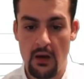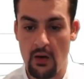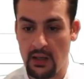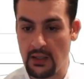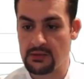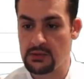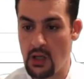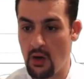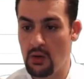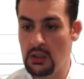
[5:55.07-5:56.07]
Okay,
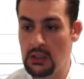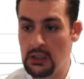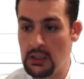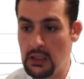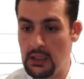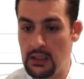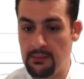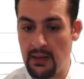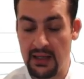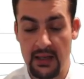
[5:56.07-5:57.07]
so
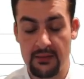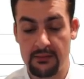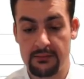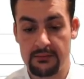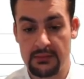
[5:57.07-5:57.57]
again,